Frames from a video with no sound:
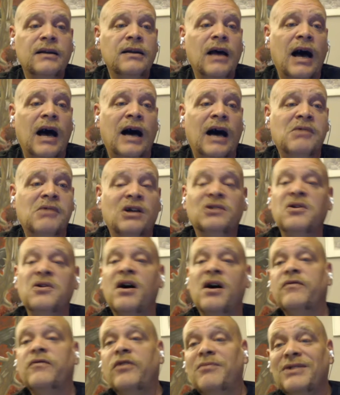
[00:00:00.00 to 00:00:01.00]
A lot
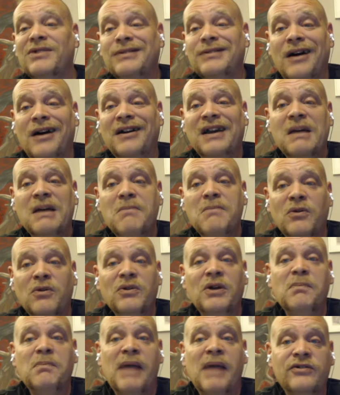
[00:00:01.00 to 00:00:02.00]
of them are talking about
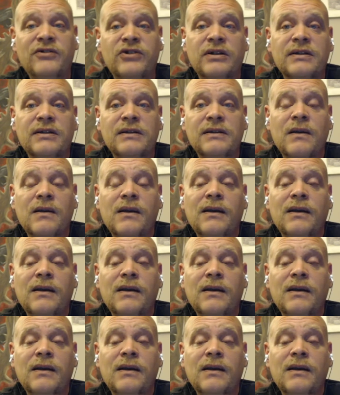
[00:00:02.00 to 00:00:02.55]
their pensions,